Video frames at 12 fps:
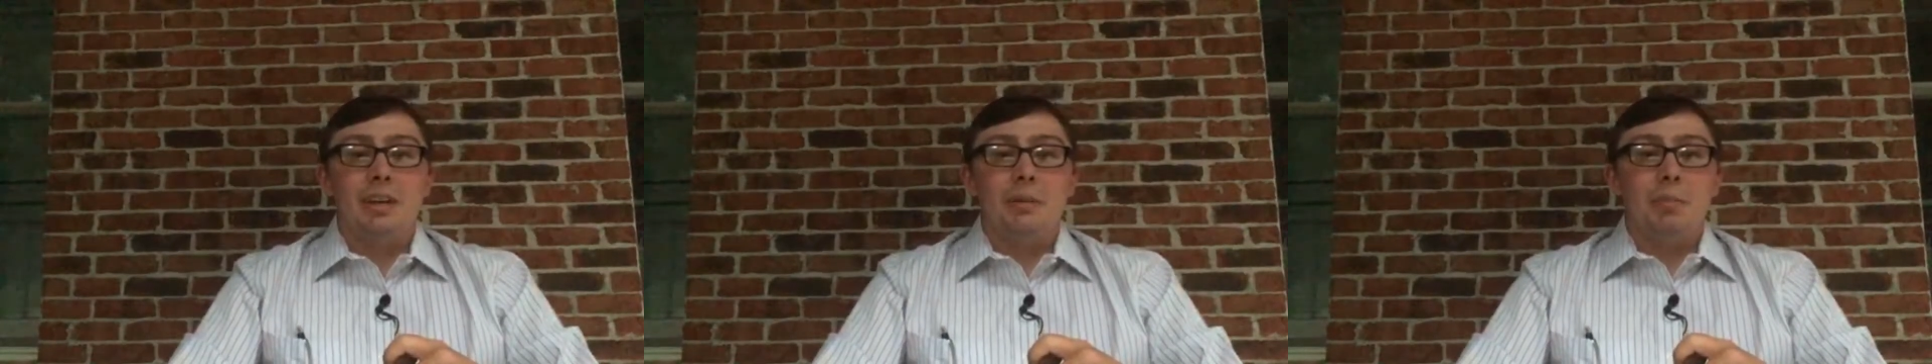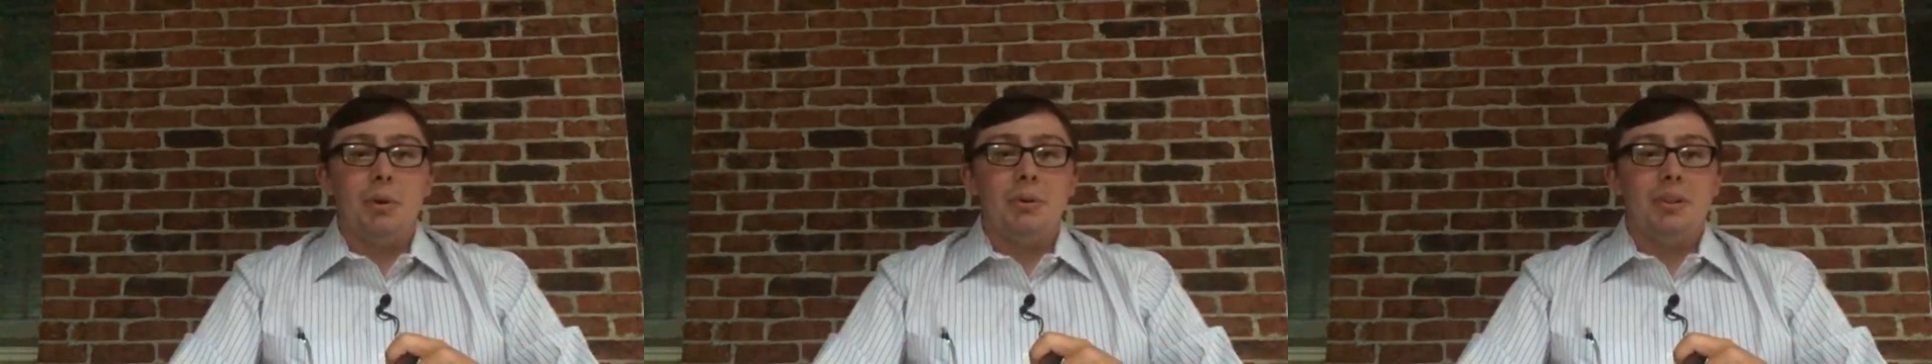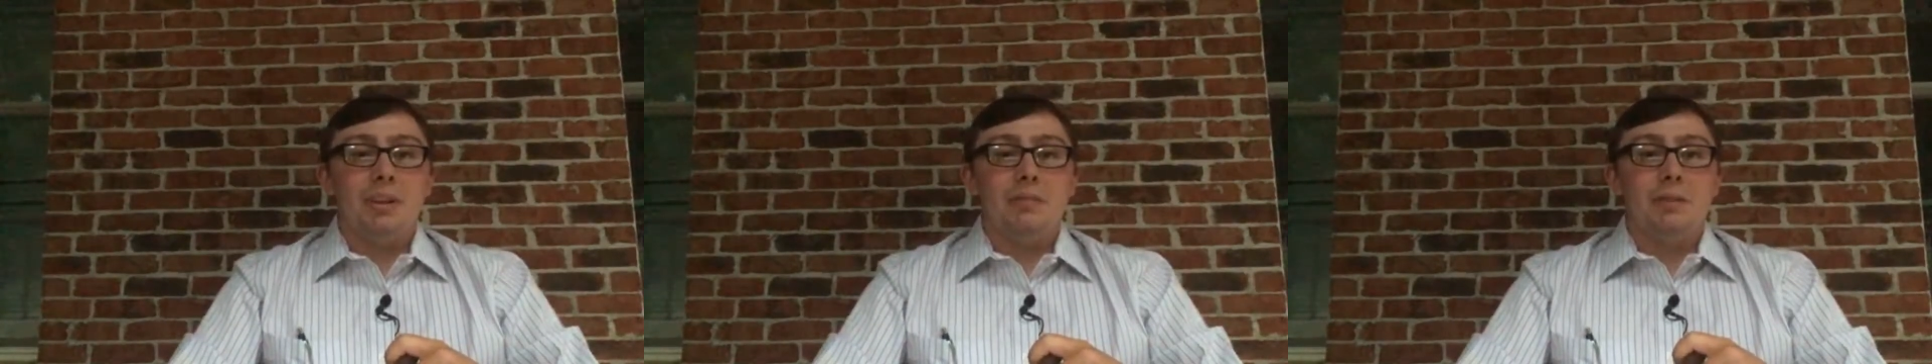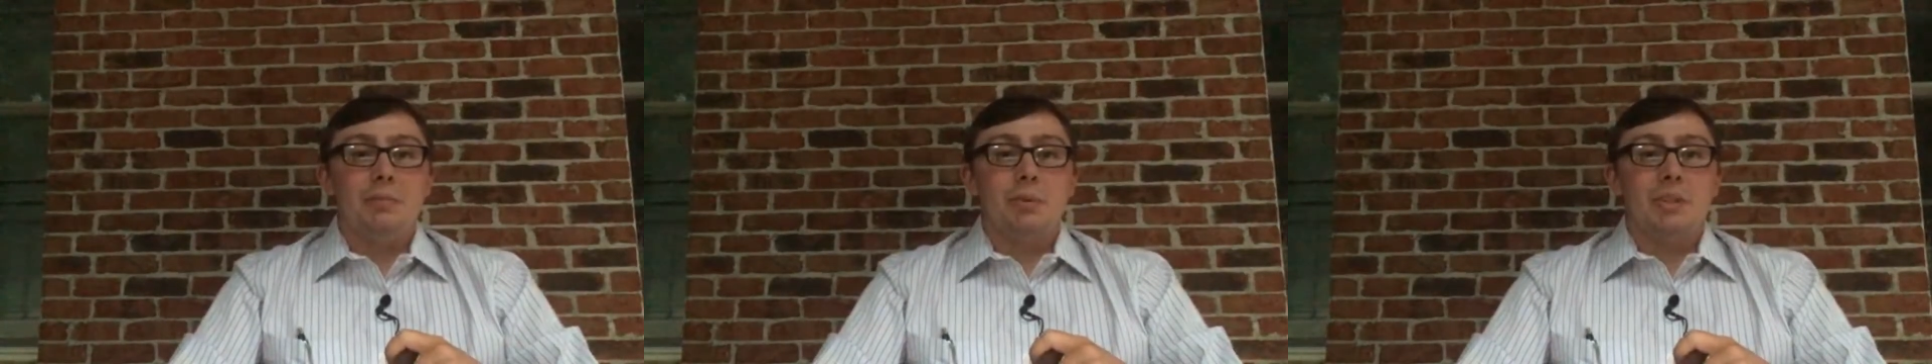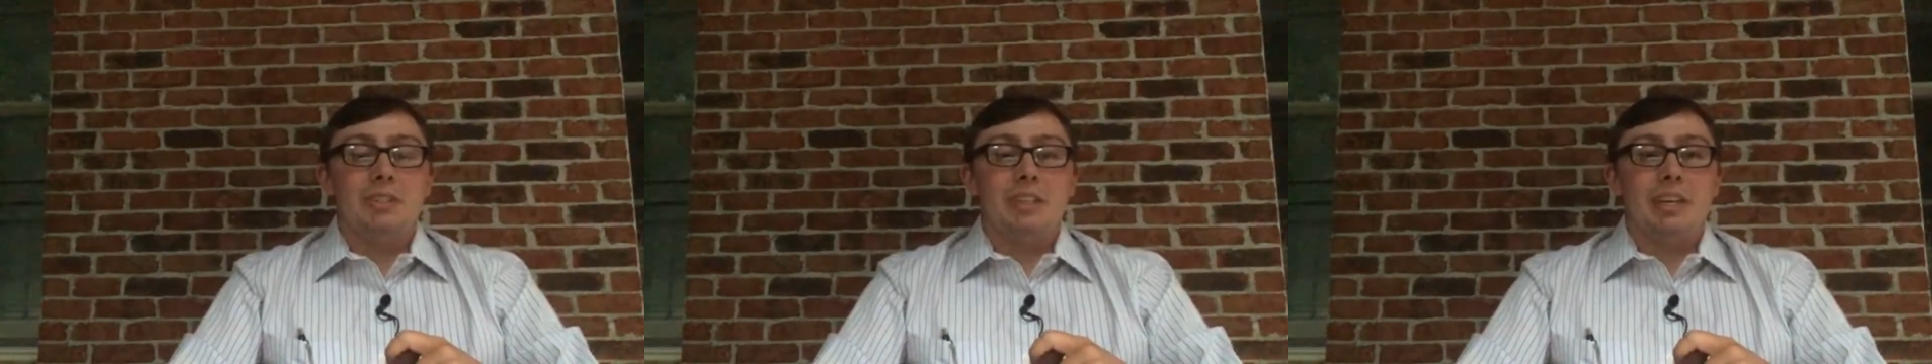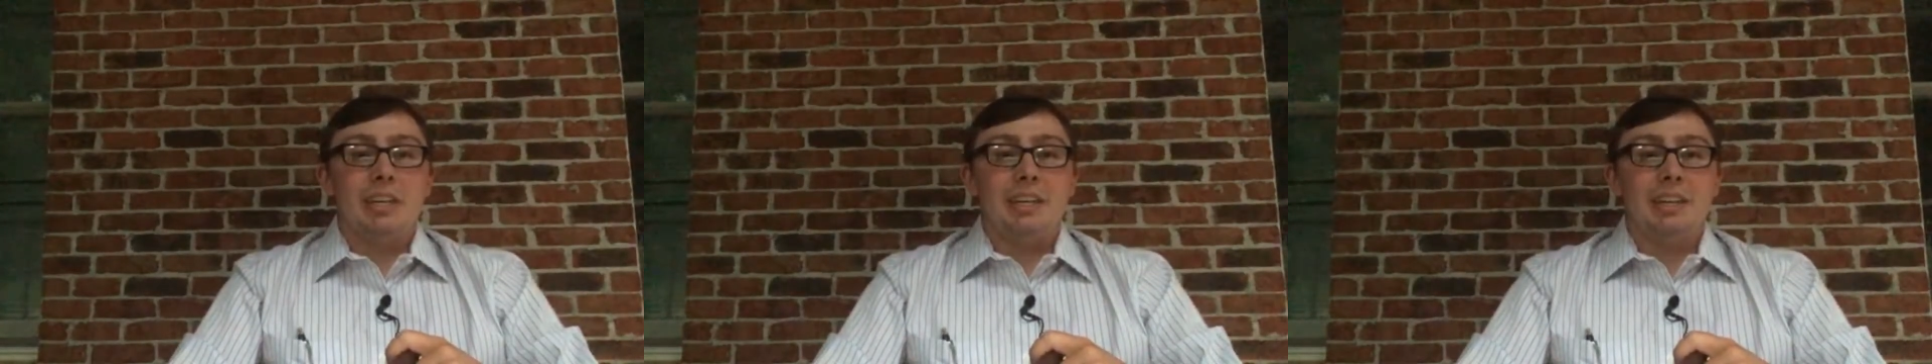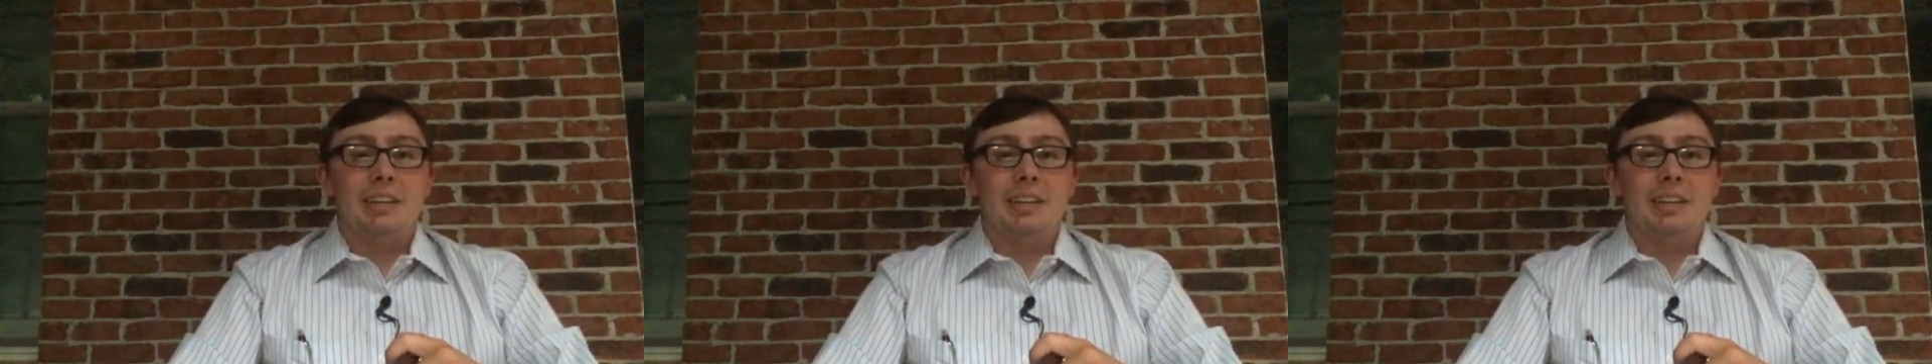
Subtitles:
And both of them was like,